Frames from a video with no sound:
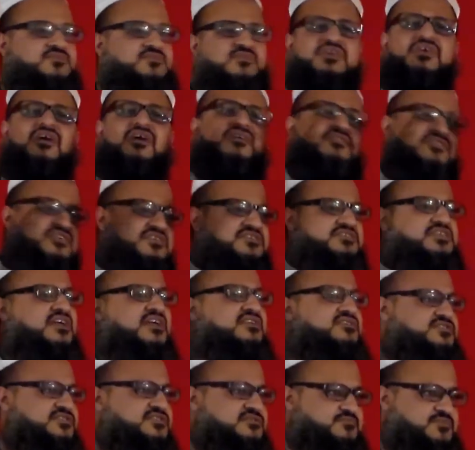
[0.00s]
We are
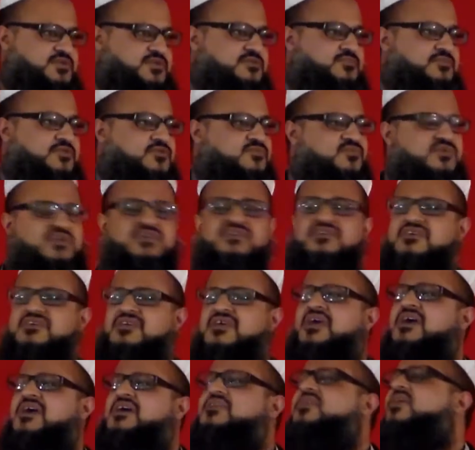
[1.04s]
intelligent people.
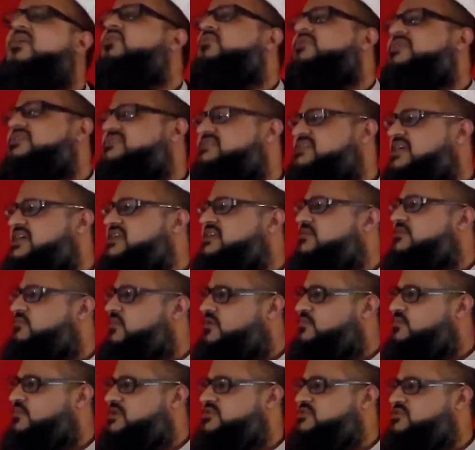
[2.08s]
We know exactly
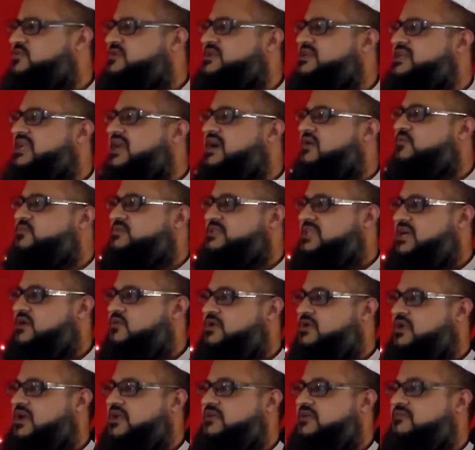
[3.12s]
what we're doing now with
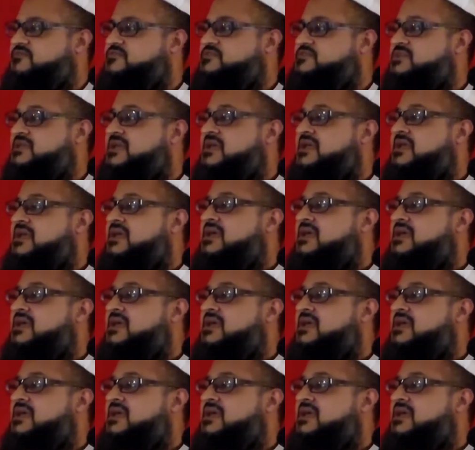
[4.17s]
our lives.